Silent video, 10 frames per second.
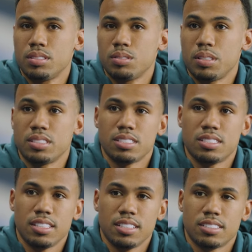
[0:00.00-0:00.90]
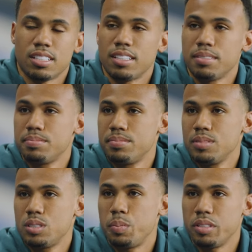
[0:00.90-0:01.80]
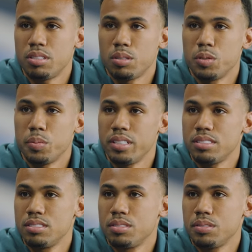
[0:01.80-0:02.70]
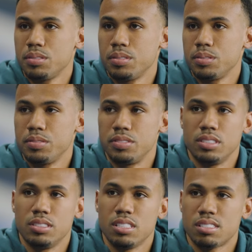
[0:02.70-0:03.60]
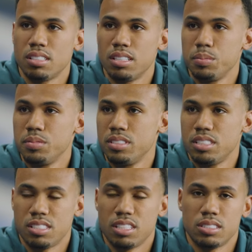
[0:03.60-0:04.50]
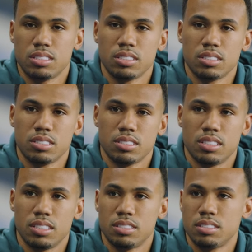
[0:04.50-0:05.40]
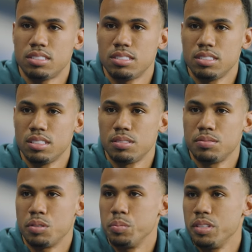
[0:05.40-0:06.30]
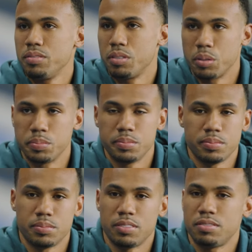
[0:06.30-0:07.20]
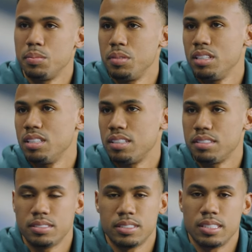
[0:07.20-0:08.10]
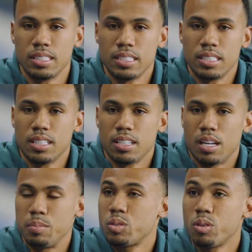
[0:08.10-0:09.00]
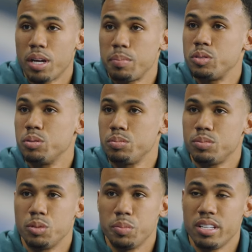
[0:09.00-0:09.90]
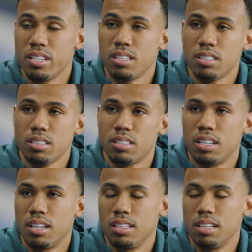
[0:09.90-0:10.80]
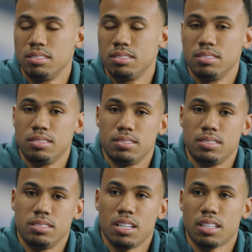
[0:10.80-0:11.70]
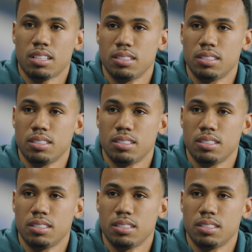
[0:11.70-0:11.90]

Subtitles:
As what I say, it's a special moment with this club, this shirt. Is for me, for my family. I'm so happy to be here, and yeah,